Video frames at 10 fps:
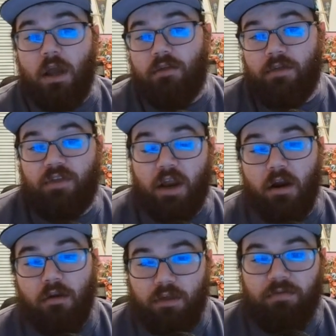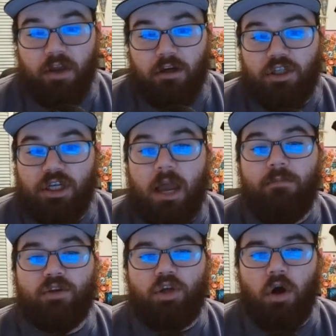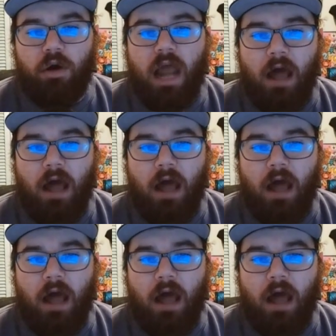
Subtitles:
that their GM is going